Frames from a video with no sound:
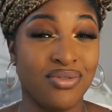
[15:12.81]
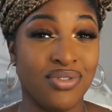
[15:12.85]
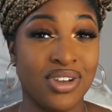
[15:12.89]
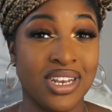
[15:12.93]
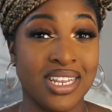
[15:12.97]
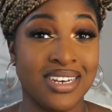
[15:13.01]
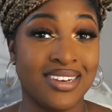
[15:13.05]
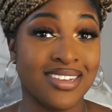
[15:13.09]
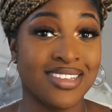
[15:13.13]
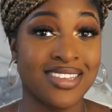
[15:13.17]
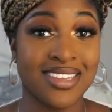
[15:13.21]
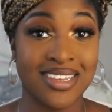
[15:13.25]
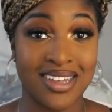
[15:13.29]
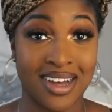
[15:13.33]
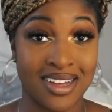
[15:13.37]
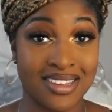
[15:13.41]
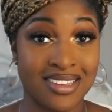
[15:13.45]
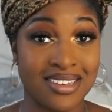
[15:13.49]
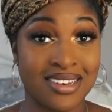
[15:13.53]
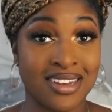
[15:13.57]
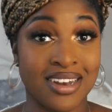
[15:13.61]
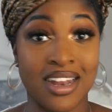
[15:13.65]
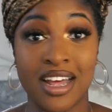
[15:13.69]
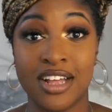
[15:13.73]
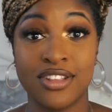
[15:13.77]
really
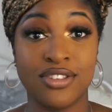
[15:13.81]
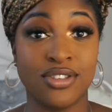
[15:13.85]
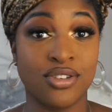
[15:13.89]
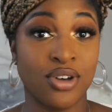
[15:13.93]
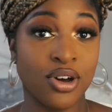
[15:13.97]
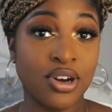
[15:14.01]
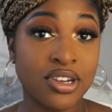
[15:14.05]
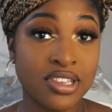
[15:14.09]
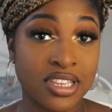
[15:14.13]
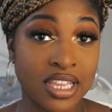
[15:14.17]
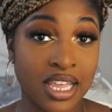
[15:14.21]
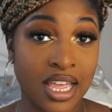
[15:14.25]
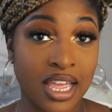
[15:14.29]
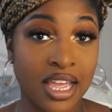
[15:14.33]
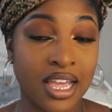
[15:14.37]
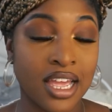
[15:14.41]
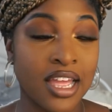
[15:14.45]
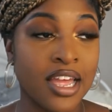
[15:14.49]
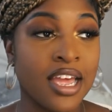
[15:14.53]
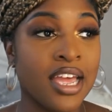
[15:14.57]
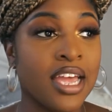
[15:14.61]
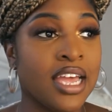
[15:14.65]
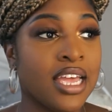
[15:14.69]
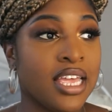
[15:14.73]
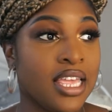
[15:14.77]
disgusting and toxic.
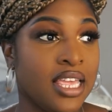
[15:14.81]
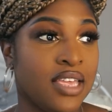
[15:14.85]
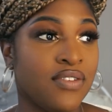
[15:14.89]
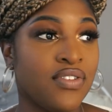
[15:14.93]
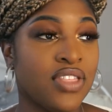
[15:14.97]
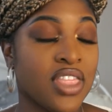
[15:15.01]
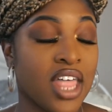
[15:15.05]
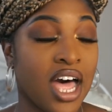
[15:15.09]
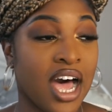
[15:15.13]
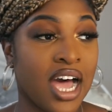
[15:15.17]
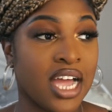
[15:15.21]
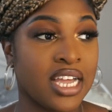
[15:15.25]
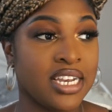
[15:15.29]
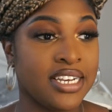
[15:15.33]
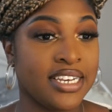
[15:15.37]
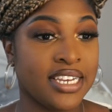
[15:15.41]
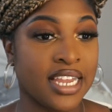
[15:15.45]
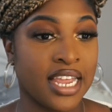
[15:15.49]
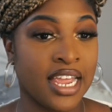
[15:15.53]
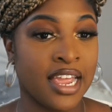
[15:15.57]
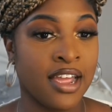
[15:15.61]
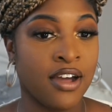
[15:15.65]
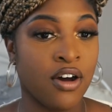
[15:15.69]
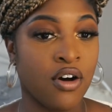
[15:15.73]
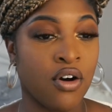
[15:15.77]
Even the
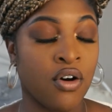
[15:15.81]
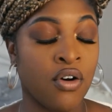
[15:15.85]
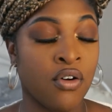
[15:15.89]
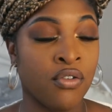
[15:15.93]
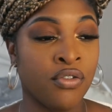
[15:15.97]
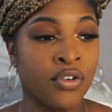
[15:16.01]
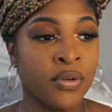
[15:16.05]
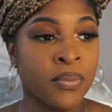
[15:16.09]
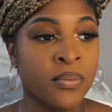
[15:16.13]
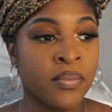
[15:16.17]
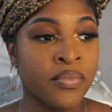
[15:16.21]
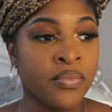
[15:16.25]
idea of,